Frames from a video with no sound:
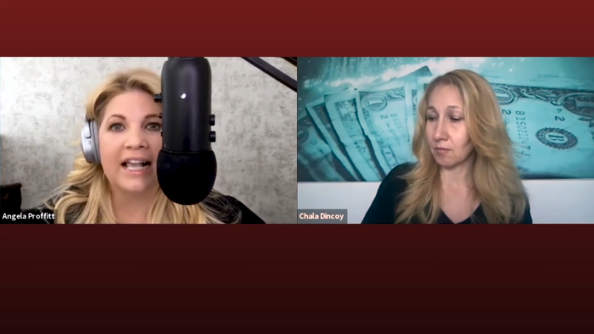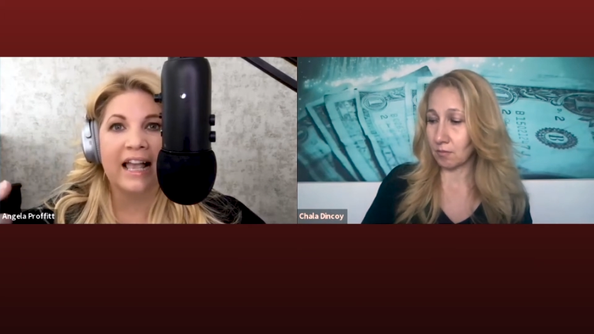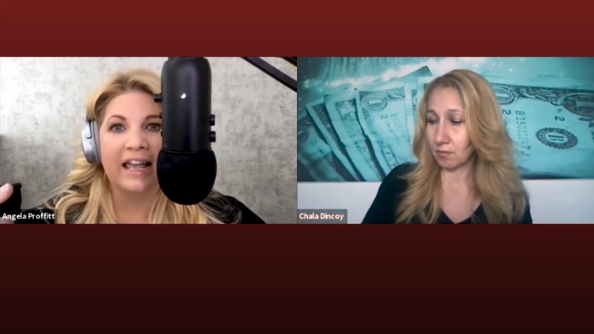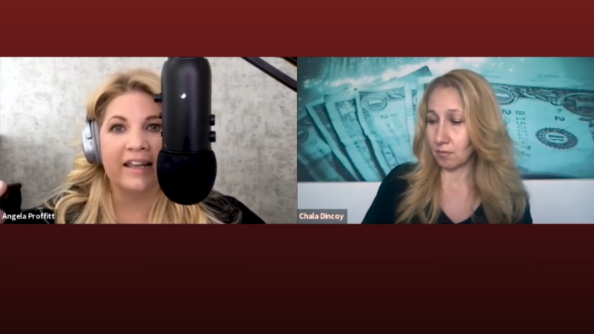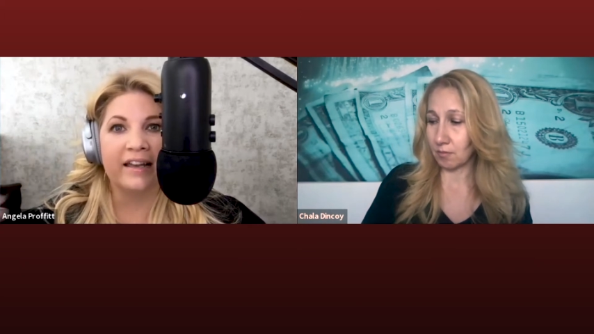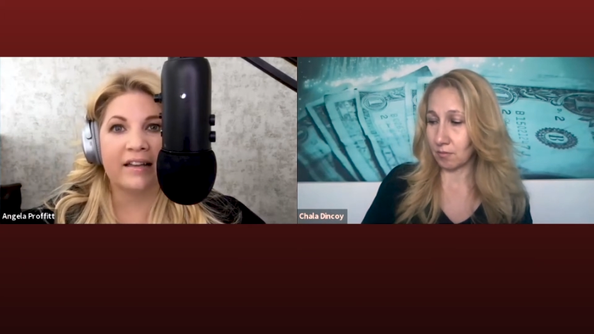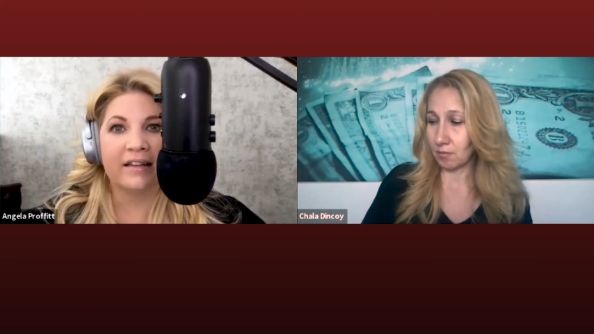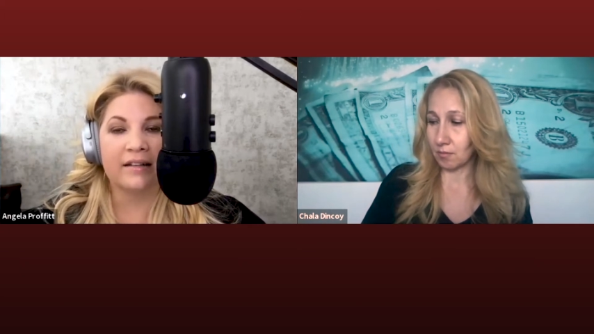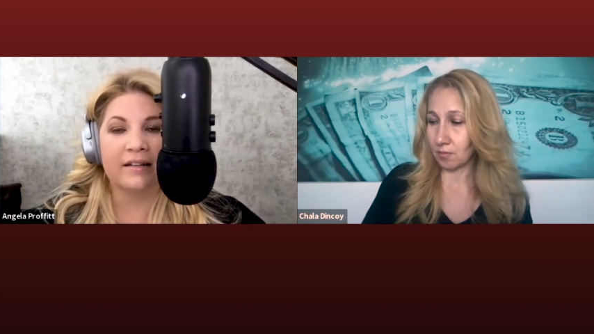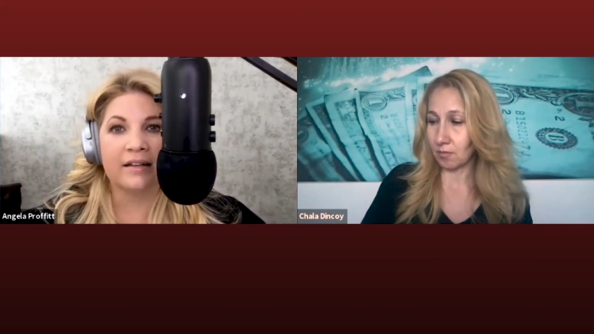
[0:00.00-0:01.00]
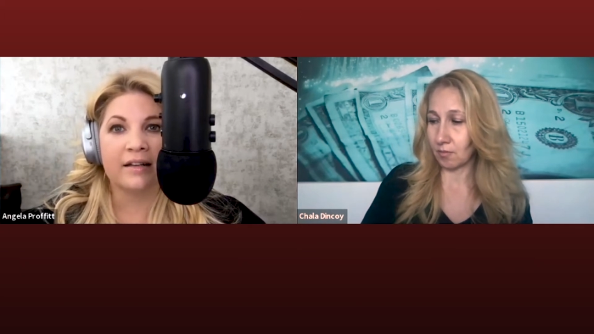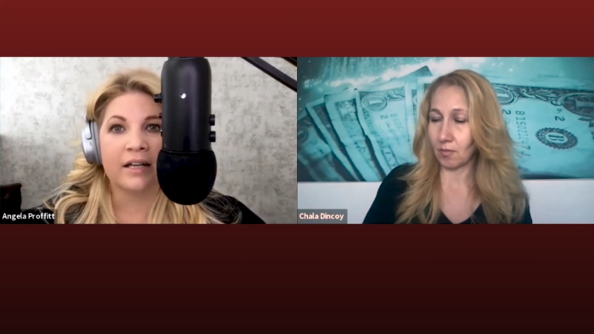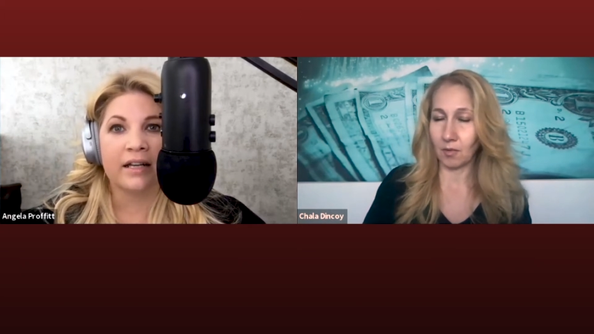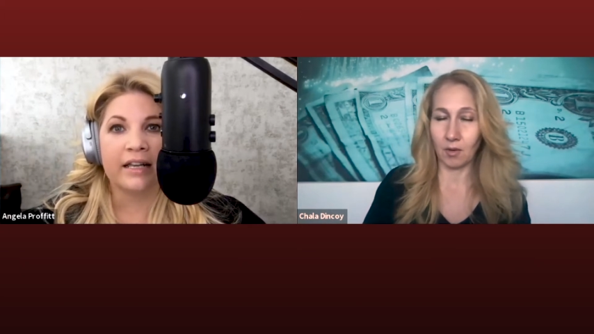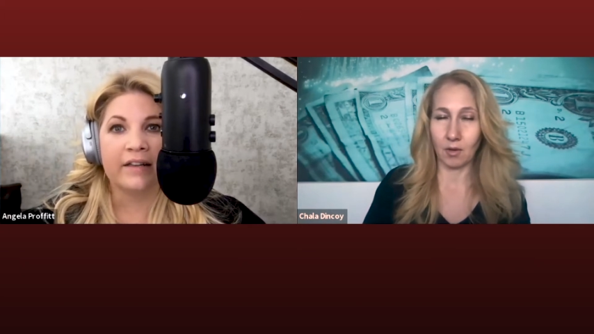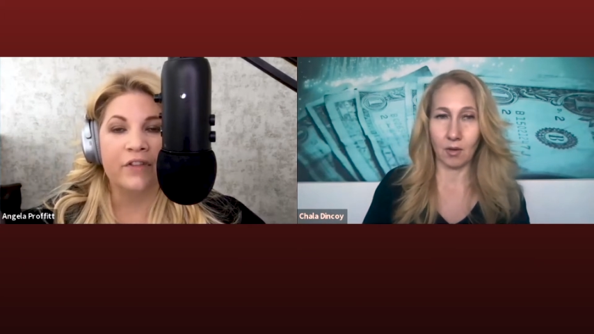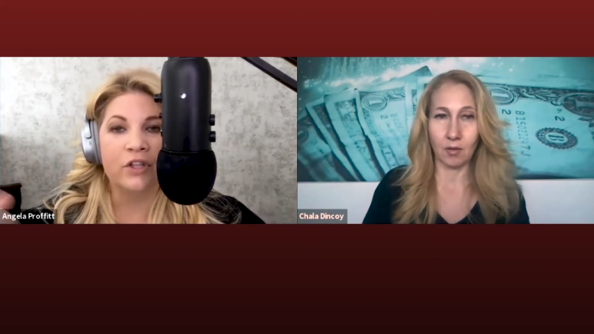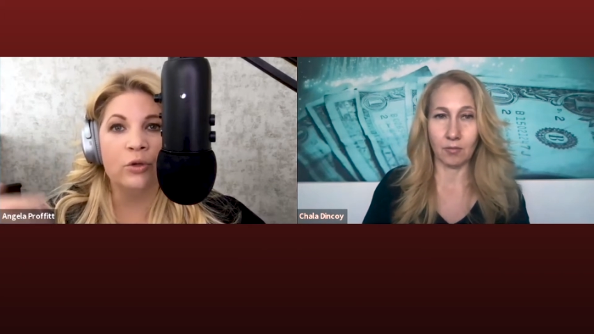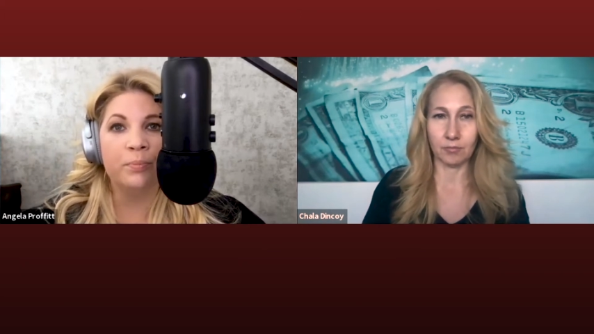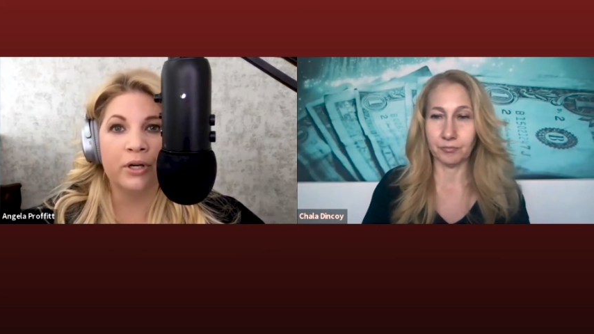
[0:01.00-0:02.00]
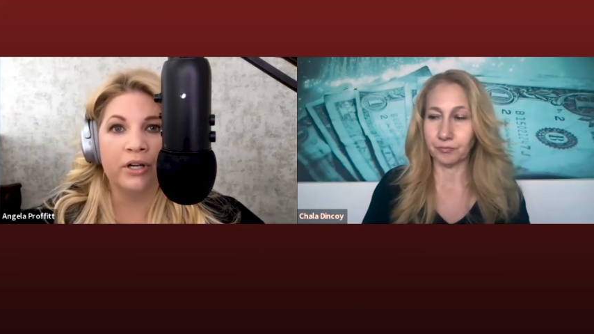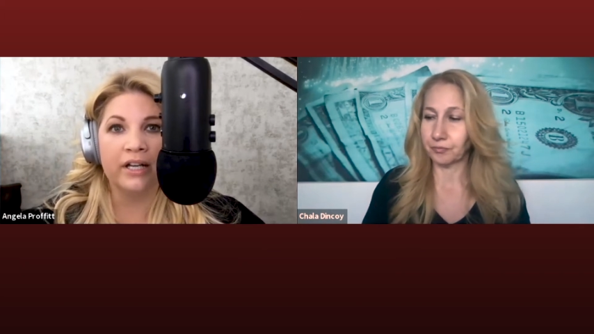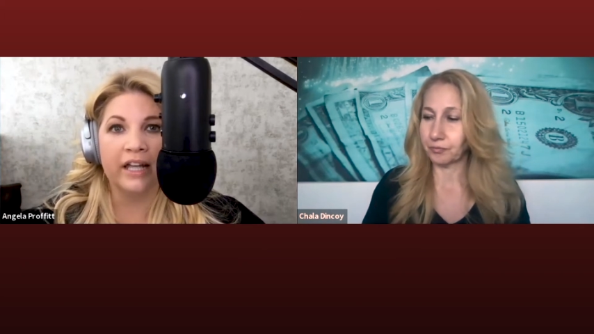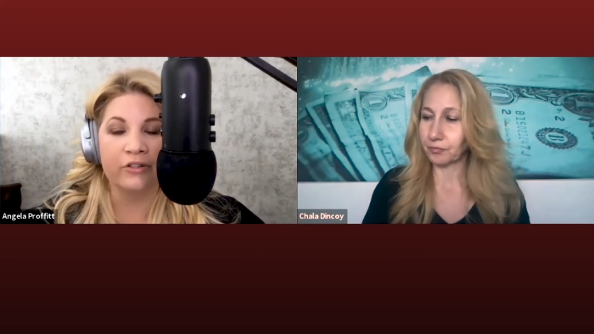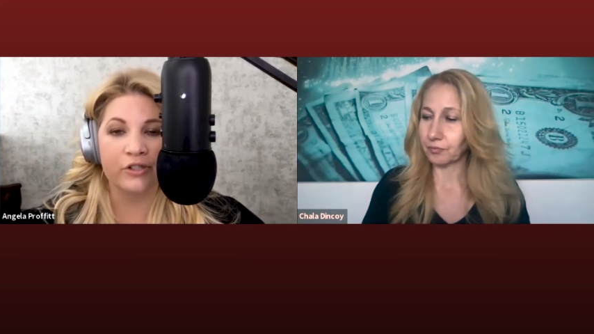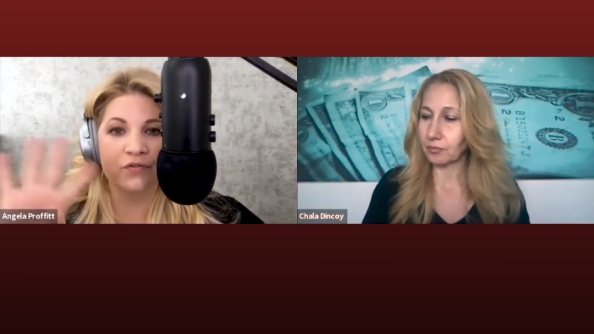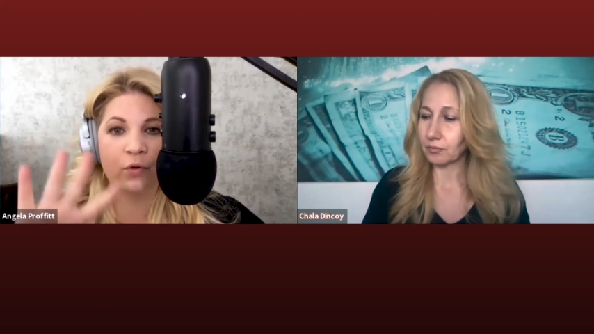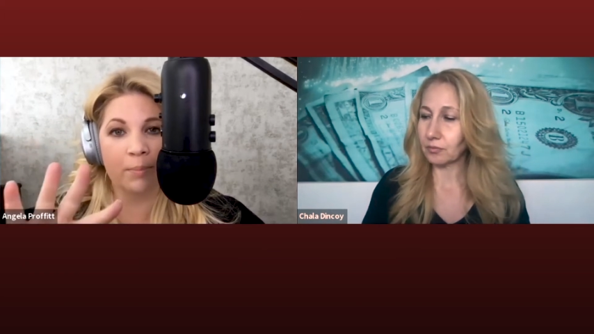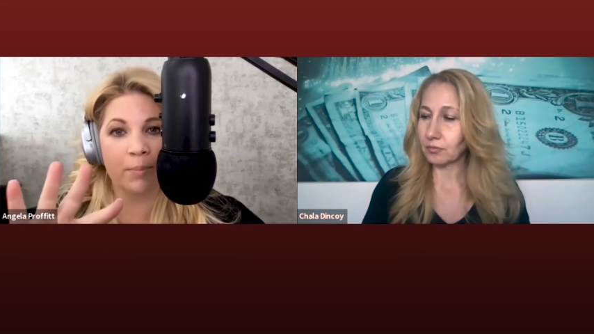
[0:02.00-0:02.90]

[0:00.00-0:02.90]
Speaker 1: mm-hmm. and if you put and there's four